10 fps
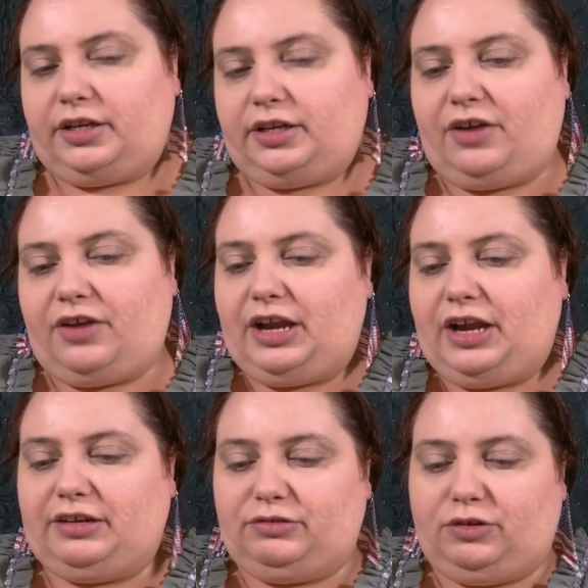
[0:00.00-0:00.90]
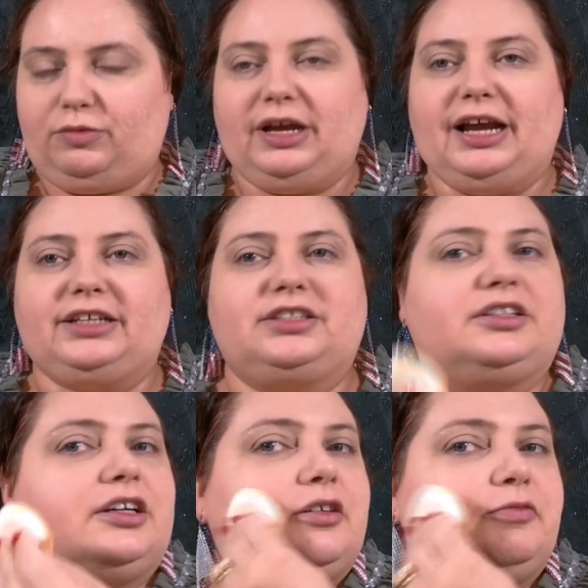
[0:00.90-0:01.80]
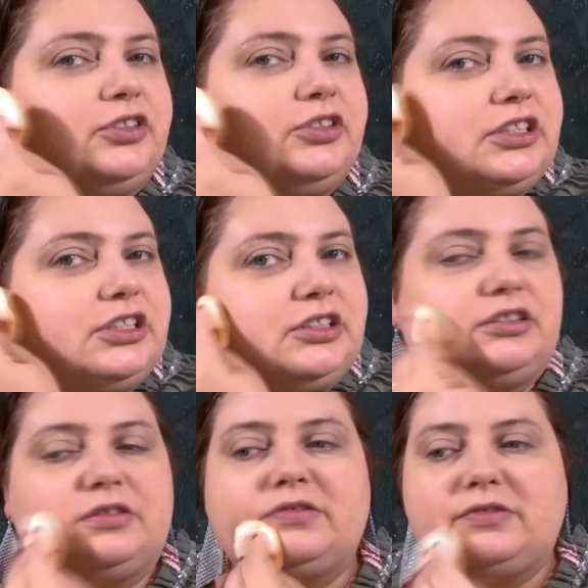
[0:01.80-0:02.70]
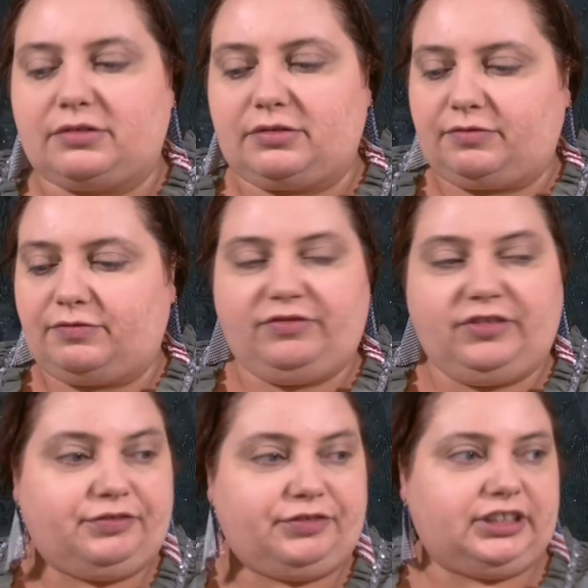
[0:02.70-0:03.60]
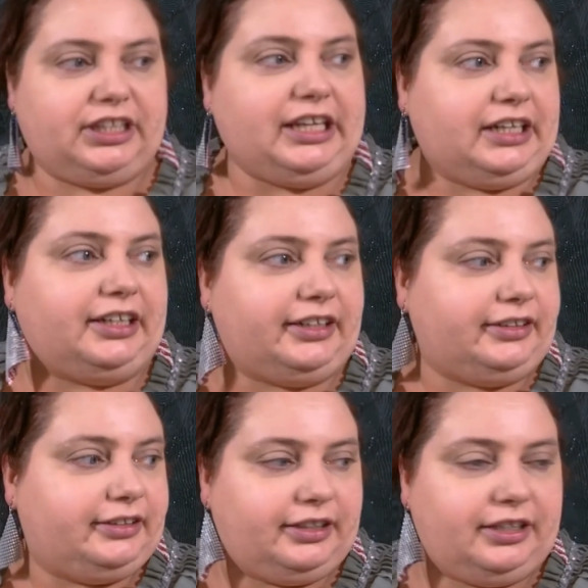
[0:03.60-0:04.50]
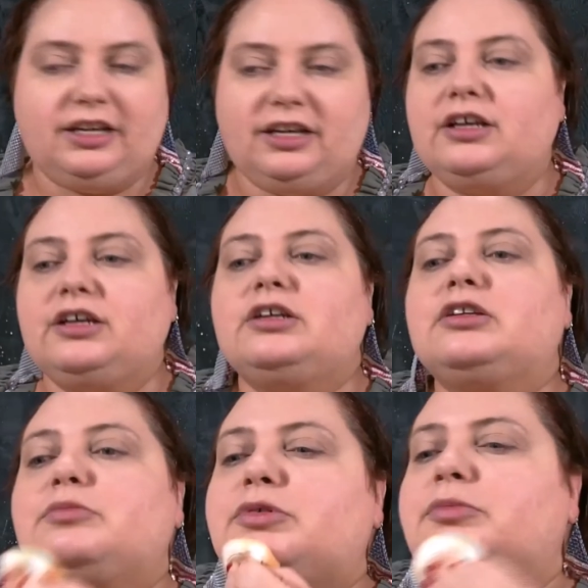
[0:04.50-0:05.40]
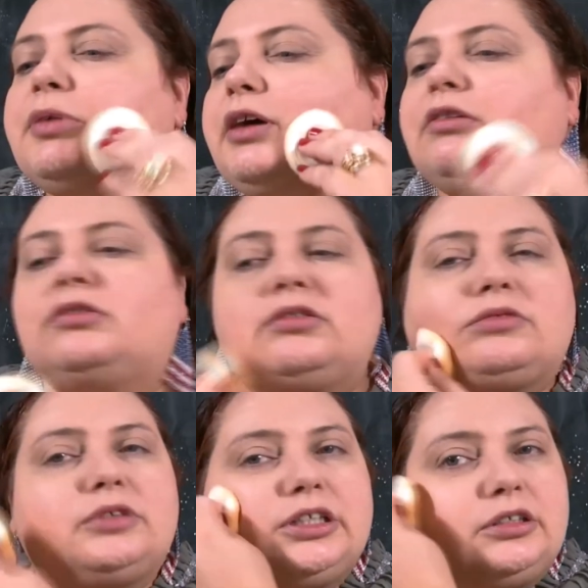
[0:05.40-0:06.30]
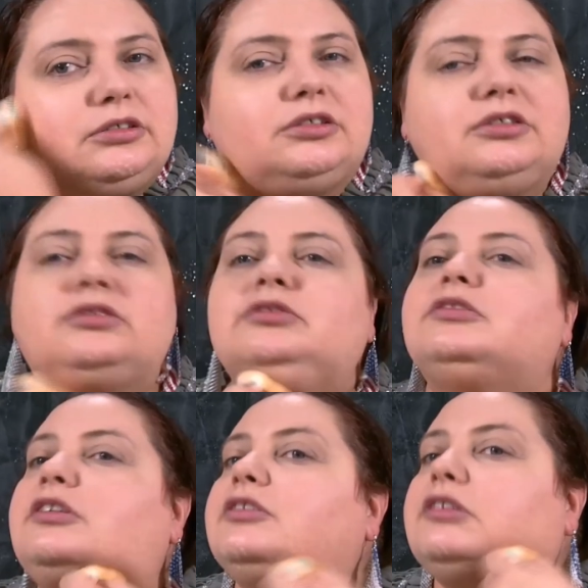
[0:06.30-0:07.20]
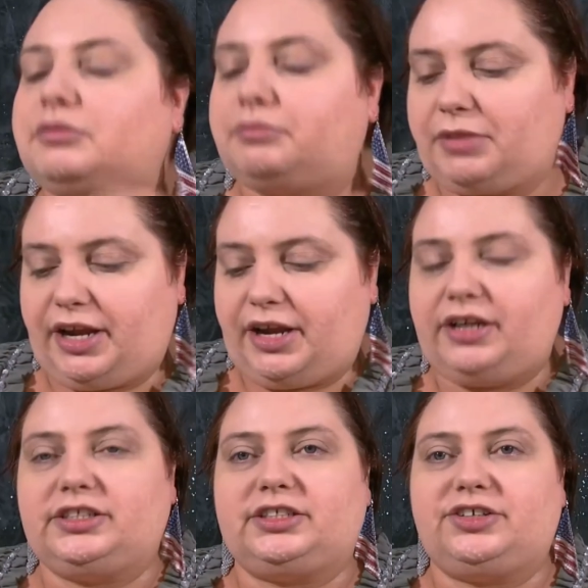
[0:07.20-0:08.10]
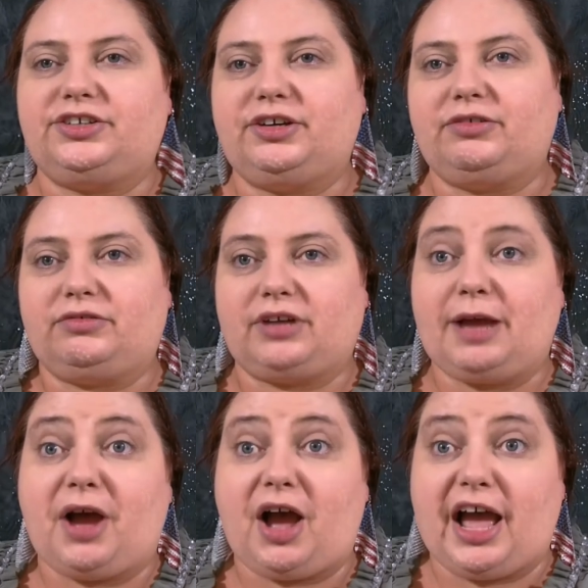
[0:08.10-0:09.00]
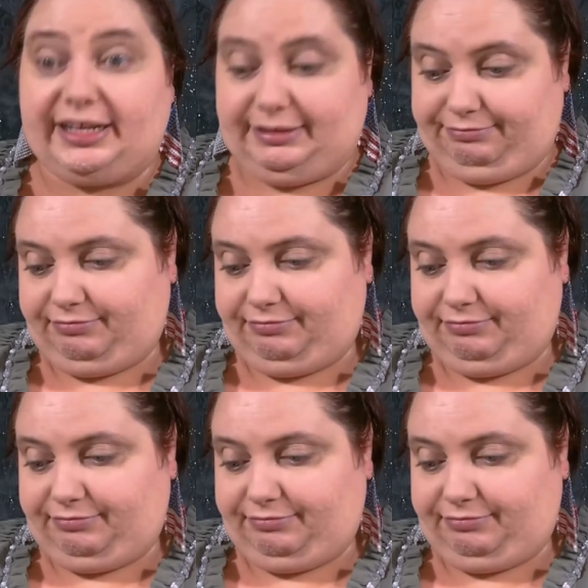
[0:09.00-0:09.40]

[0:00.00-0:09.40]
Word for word: And y'all, I don't know why, I just love using this little fluffer thing in here to put powder on with. Ooh, my air just turned on. I'm hot.